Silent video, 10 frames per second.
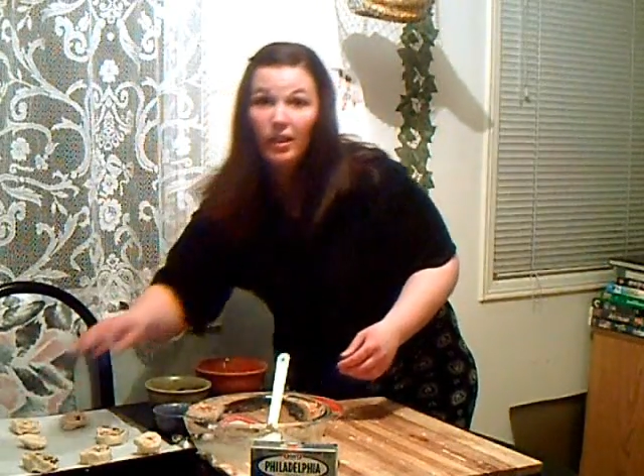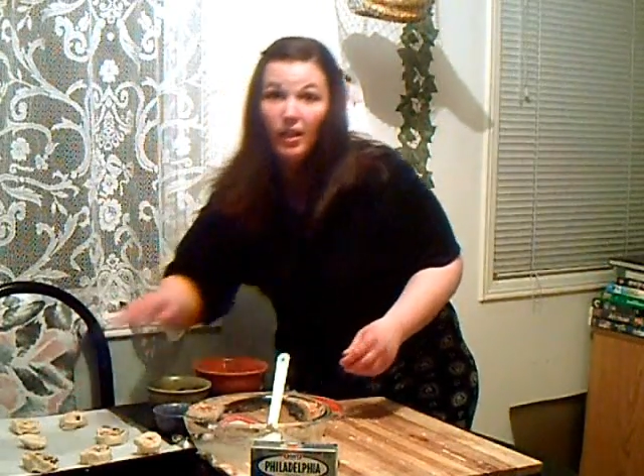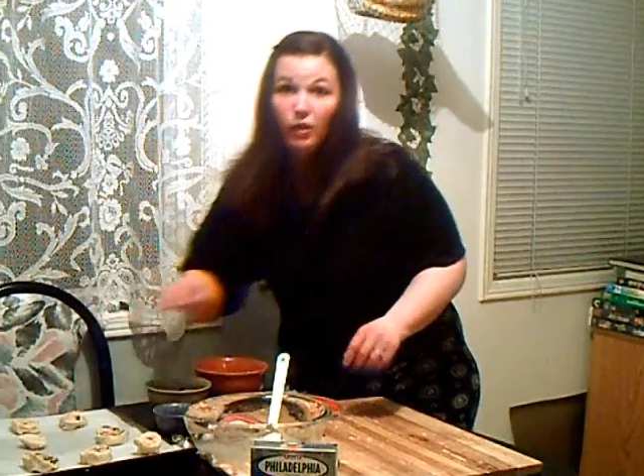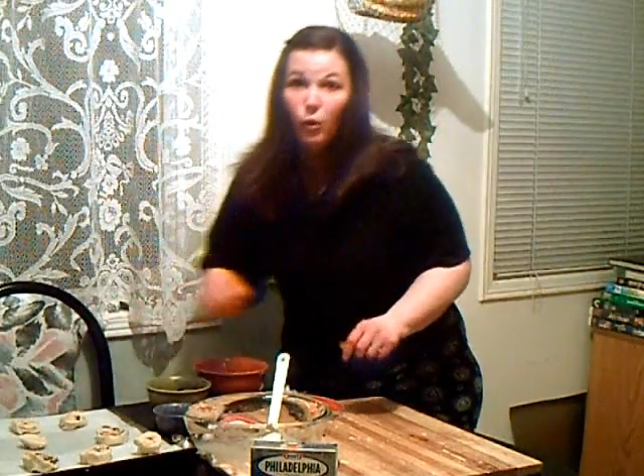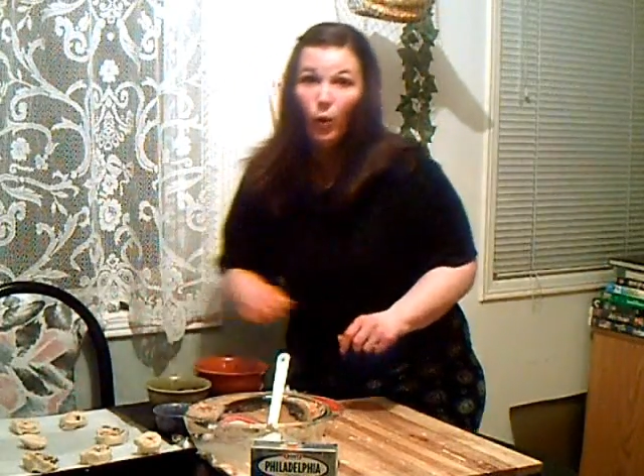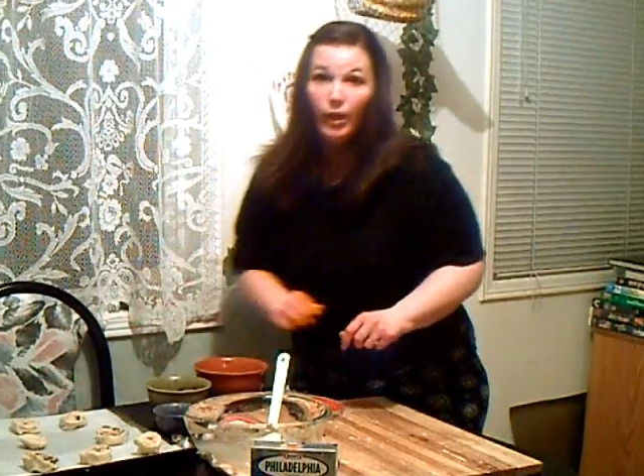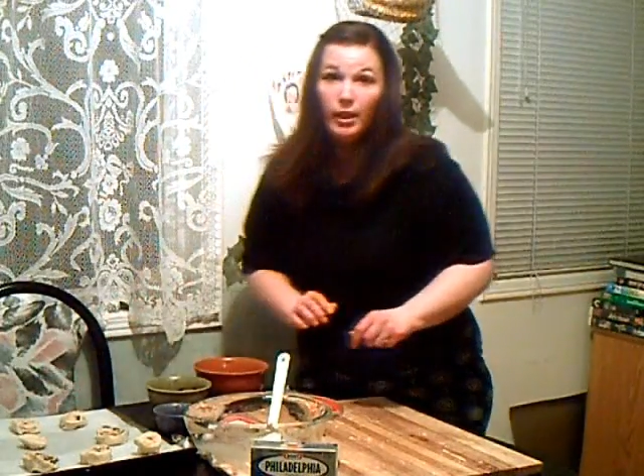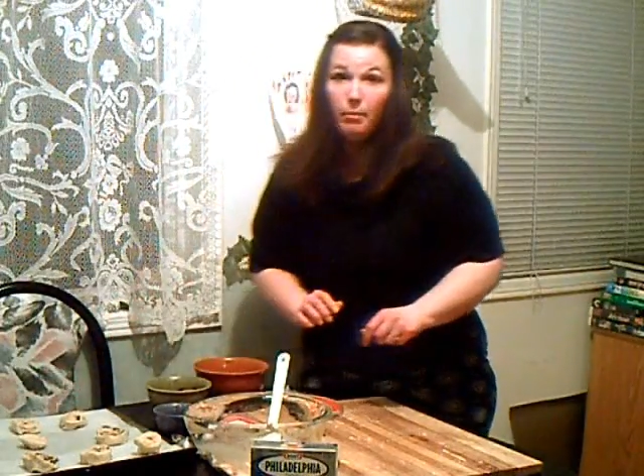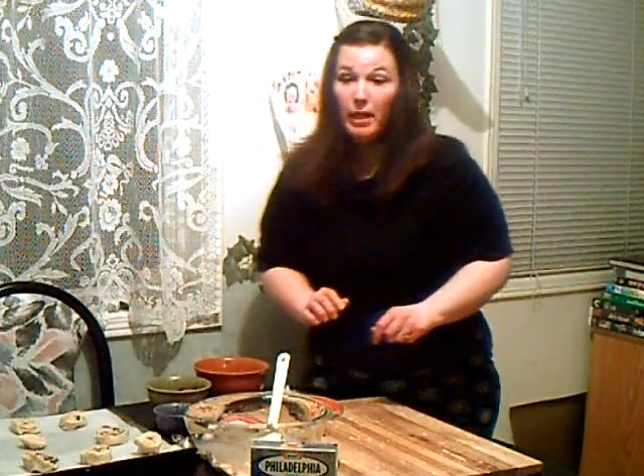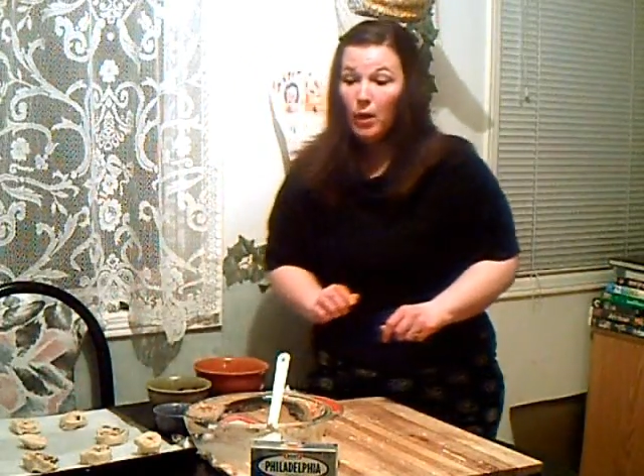This is
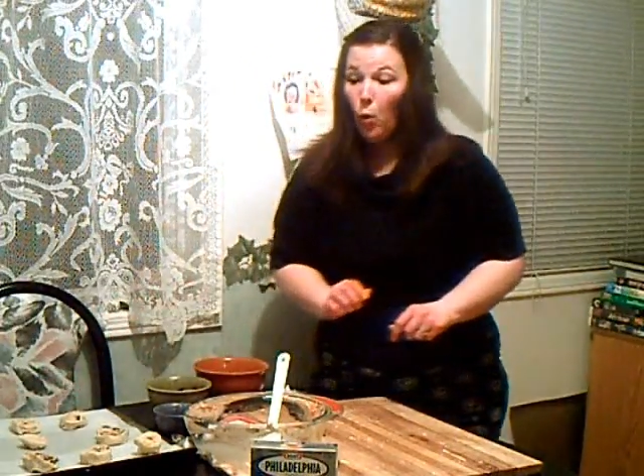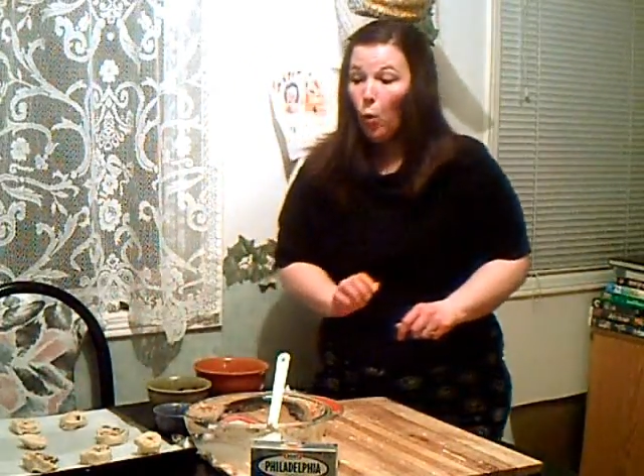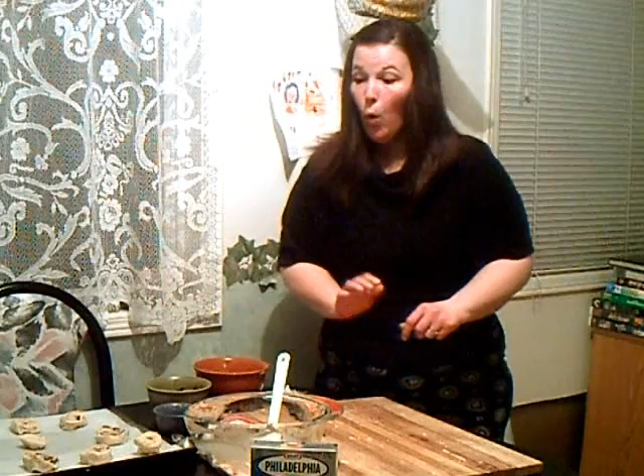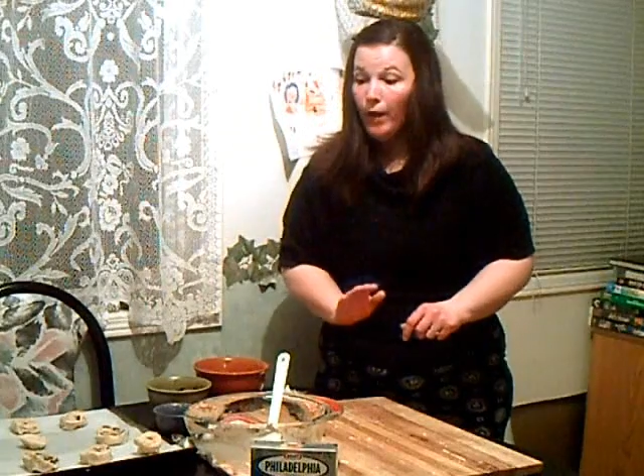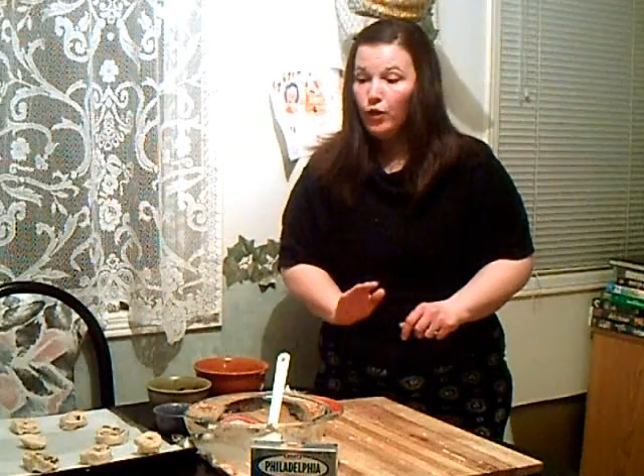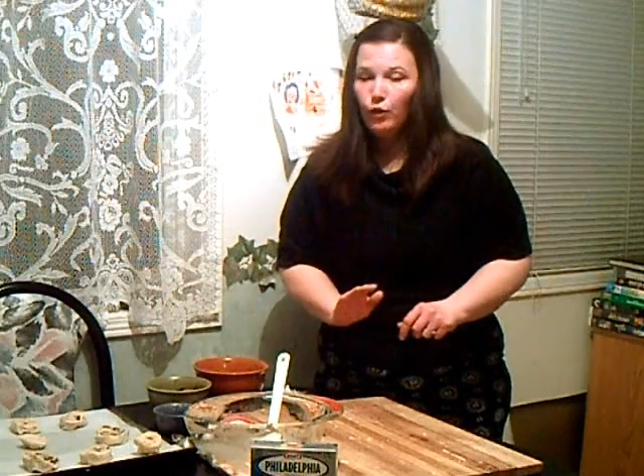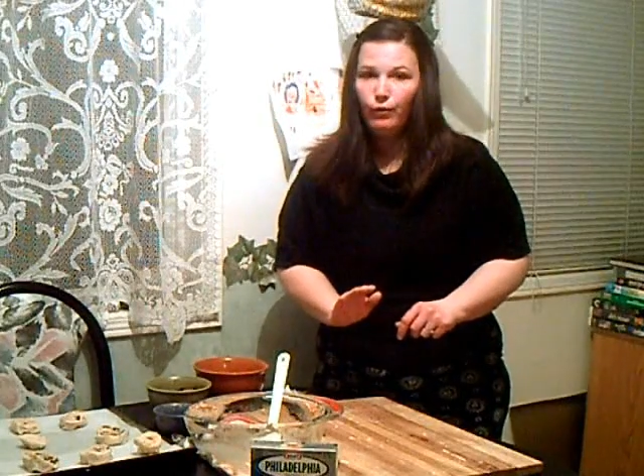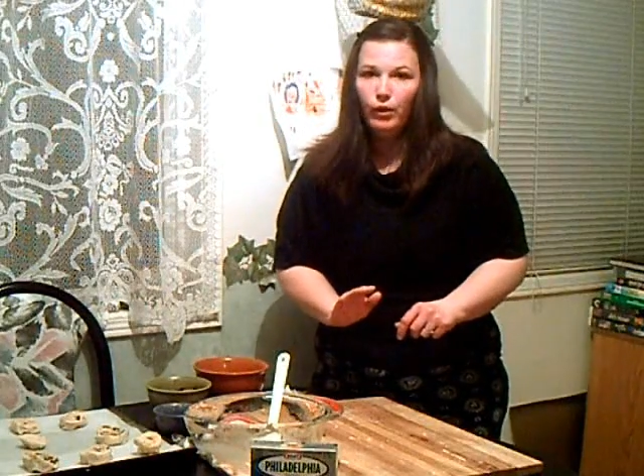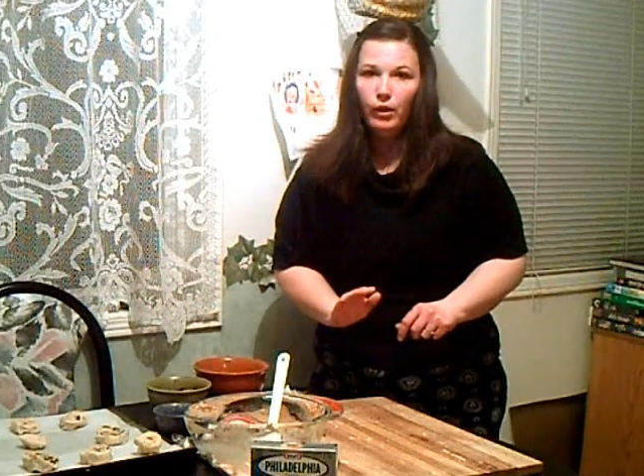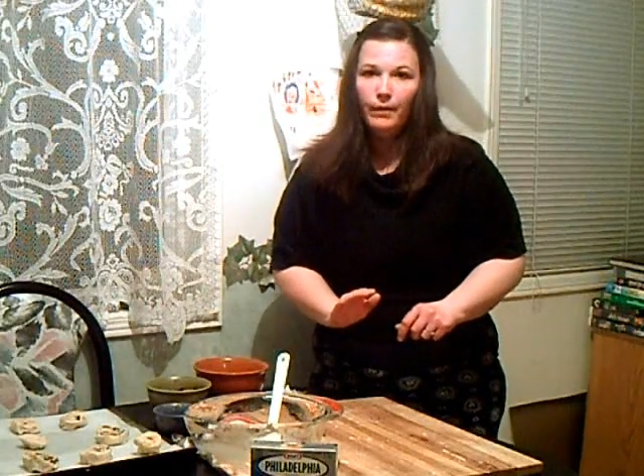going to be
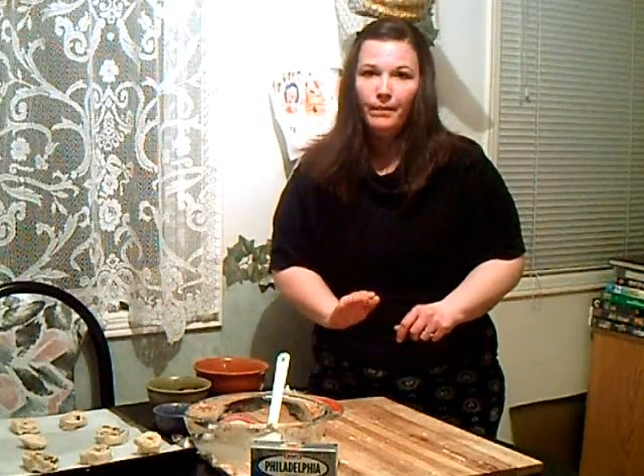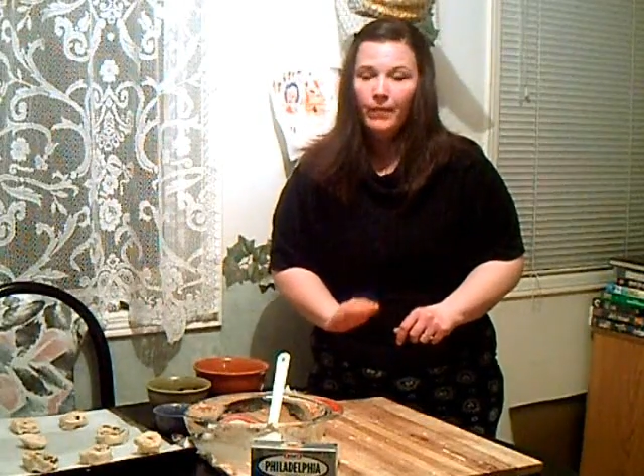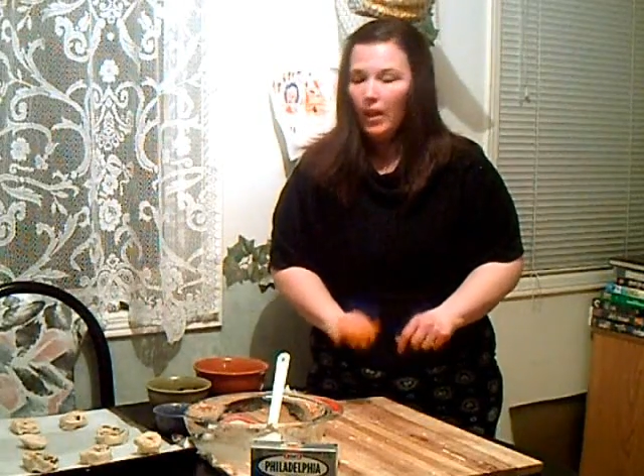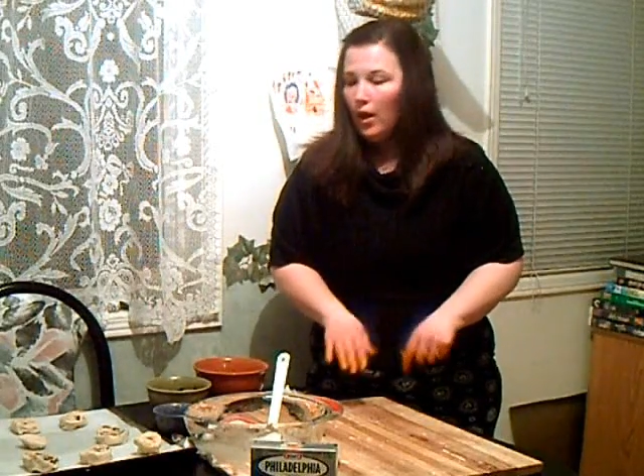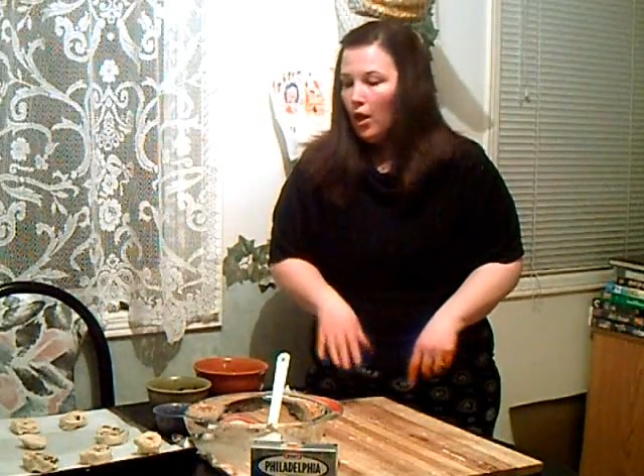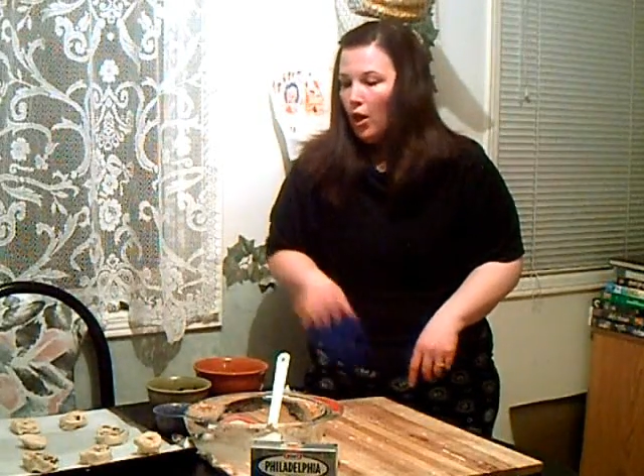wonderful.